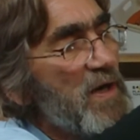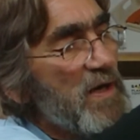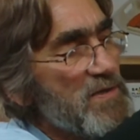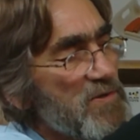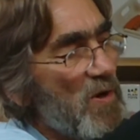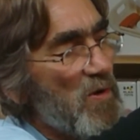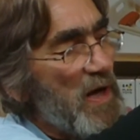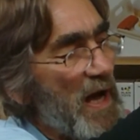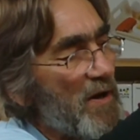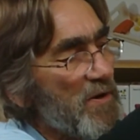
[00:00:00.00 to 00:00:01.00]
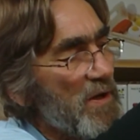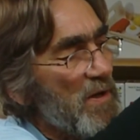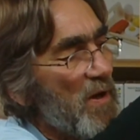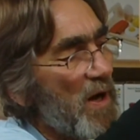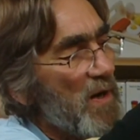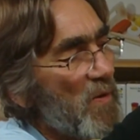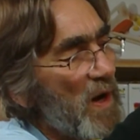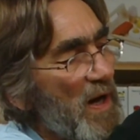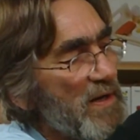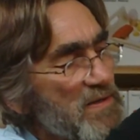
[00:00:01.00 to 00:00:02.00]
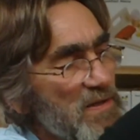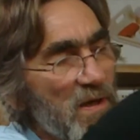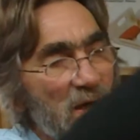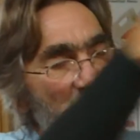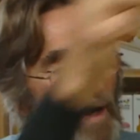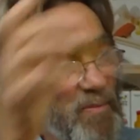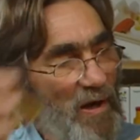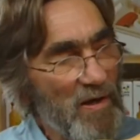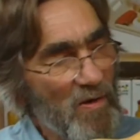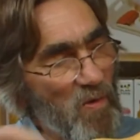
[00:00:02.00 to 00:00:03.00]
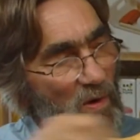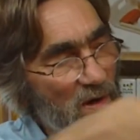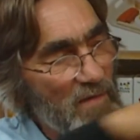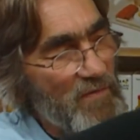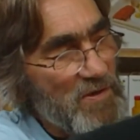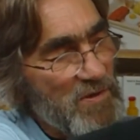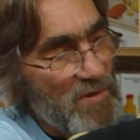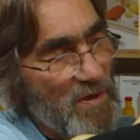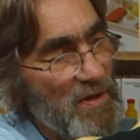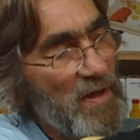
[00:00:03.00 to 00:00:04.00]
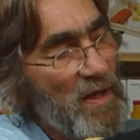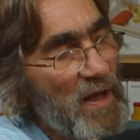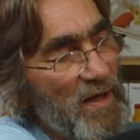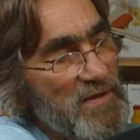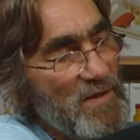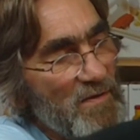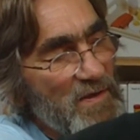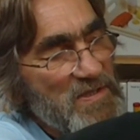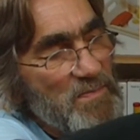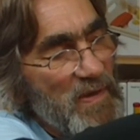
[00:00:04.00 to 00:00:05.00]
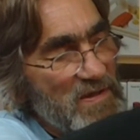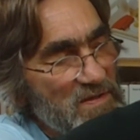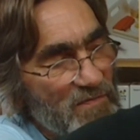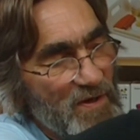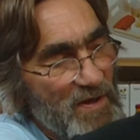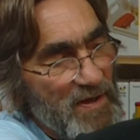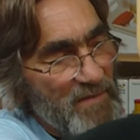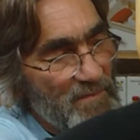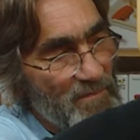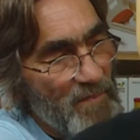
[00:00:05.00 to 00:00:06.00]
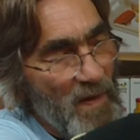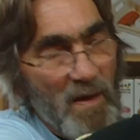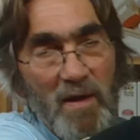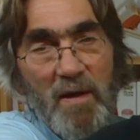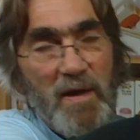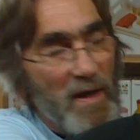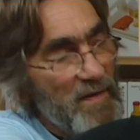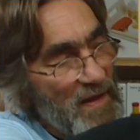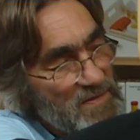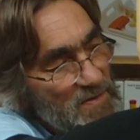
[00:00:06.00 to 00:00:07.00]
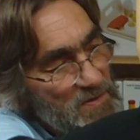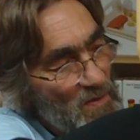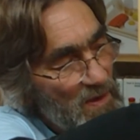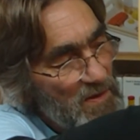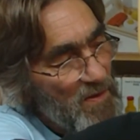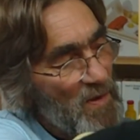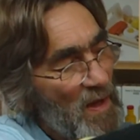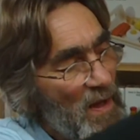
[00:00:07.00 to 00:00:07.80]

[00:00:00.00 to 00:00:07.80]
is go counterclockwise about 1/4 of a turn until this spins freely. Okay, that's what you want to do.